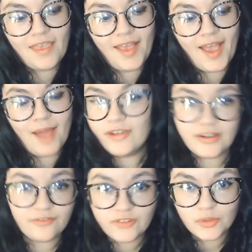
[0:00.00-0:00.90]
I'm
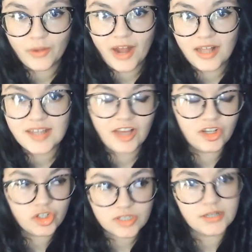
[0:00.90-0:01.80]
reading for someone else, I
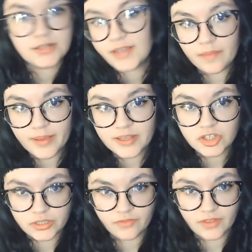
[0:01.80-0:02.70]
just need to get the
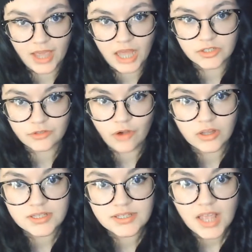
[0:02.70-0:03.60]
messages of the cards
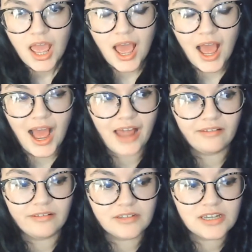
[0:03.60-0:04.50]
across,
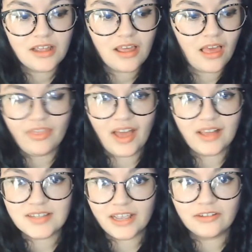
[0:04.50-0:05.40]
and that's
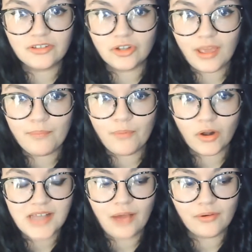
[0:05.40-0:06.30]
it. Don't get bogged
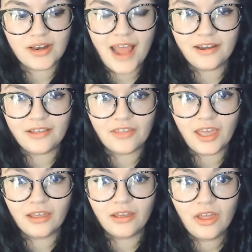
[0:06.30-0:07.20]
down in
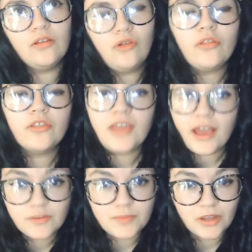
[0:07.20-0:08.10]
anything. Not that you have
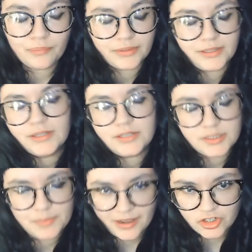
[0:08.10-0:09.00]
to be completely
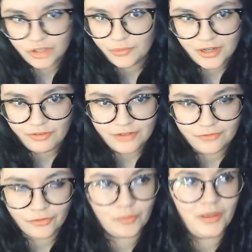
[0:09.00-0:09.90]
dispassionate when you read for
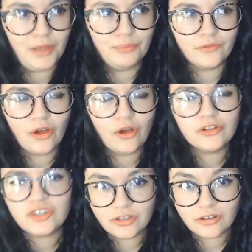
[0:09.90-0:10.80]
other people, of course you
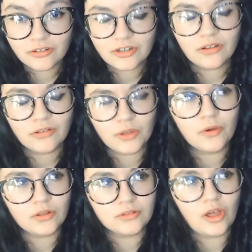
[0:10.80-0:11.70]
don't, you know, you put a
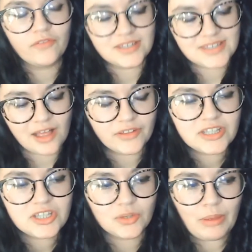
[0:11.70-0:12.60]
lot of yourself
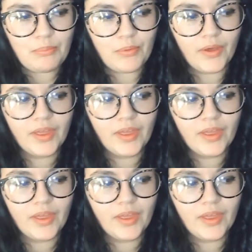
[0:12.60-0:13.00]
into it, but